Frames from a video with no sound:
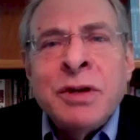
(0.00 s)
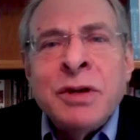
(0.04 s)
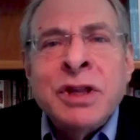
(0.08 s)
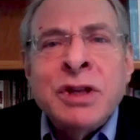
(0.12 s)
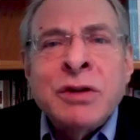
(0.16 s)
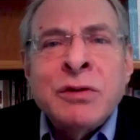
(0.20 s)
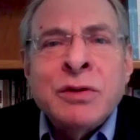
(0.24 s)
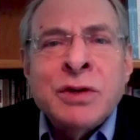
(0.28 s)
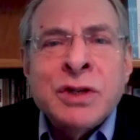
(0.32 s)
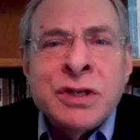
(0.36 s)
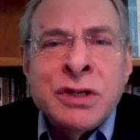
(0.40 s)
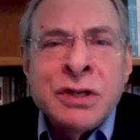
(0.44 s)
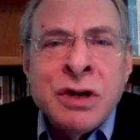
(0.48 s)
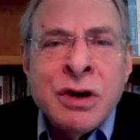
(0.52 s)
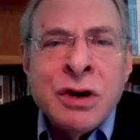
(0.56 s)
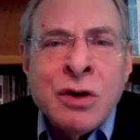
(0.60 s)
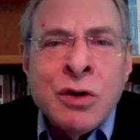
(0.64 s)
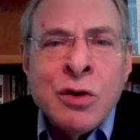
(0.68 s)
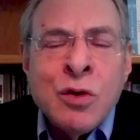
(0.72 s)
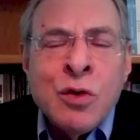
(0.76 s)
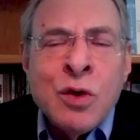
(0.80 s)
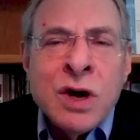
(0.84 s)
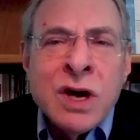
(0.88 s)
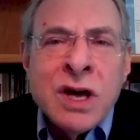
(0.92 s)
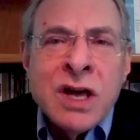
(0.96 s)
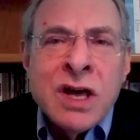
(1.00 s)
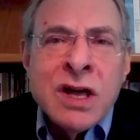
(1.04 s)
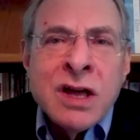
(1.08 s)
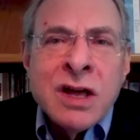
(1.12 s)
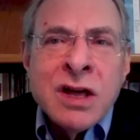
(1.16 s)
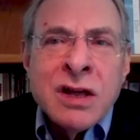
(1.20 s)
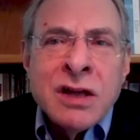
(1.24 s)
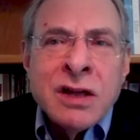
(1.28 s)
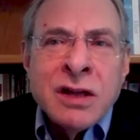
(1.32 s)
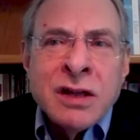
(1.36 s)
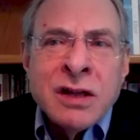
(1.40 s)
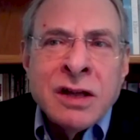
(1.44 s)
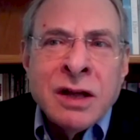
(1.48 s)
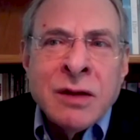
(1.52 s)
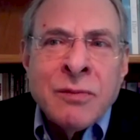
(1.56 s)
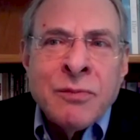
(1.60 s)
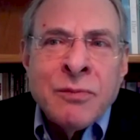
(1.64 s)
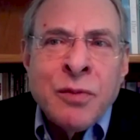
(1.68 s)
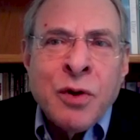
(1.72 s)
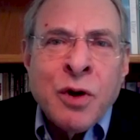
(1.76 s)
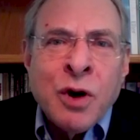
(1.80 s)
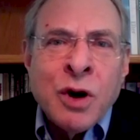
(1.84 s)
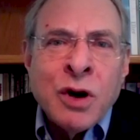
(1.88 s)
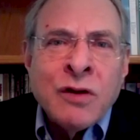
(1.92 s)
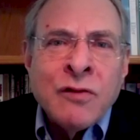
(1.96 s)
But there is no uh,
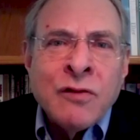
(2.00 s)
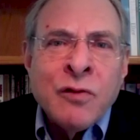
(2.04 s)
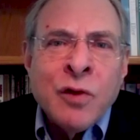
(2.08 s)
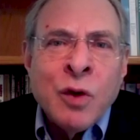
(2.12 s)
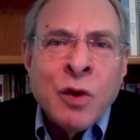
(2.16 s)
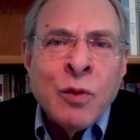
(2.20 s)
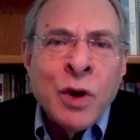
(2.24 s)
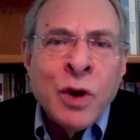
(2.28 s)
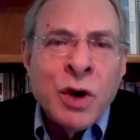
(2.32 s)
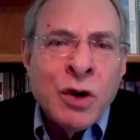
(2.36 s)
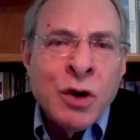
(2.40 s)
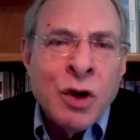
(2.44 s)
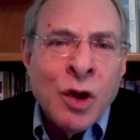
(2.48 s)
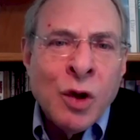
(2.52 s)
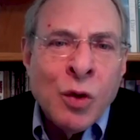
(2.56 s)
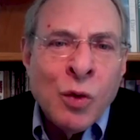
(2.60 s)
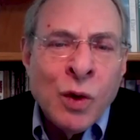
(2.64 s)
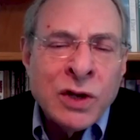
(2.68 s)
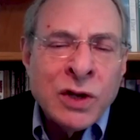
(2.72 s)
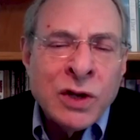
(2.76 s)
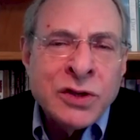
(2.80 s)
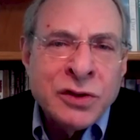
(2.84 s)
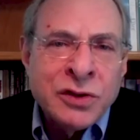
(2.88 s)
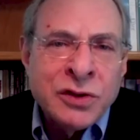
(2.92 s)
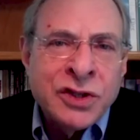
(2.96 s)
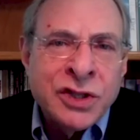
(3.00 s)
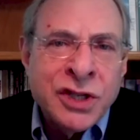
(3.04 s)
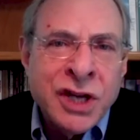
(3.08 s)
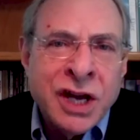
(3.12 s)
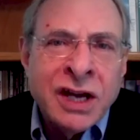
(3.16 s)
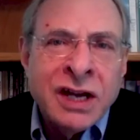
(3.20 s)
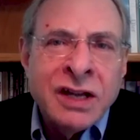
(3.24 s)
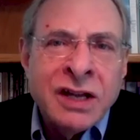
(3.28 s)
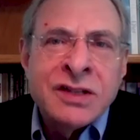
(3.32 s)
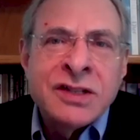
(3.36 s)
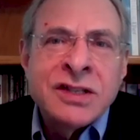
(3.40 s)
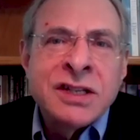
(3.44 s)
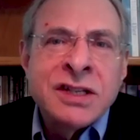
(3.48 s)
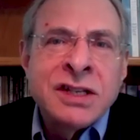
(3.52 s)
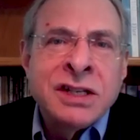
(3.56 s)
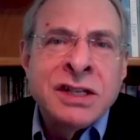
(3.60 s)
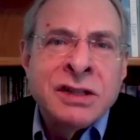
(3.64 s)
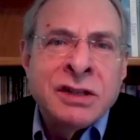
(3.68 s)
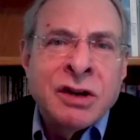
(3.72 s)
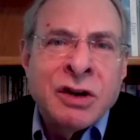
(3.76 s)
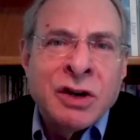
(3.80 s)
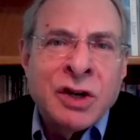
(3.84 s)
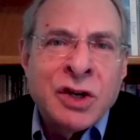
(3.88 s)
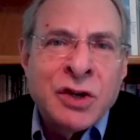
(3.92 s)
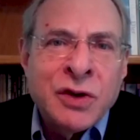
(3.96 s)
part of what we call Western science
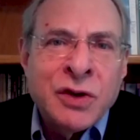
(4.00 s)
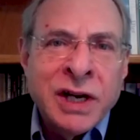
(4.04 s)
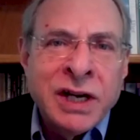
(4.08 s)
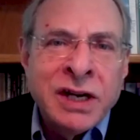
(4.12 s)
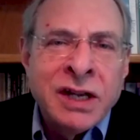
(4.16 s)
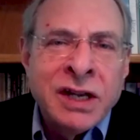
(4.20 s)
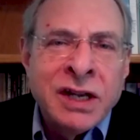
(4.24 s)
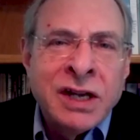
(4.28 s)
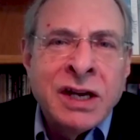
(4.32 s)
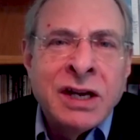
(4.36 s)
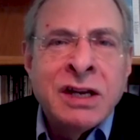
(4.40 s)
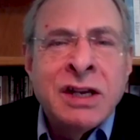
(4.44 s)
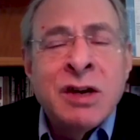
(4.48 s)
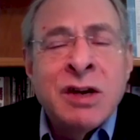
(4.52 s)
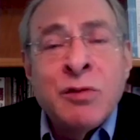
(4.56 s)
in their training.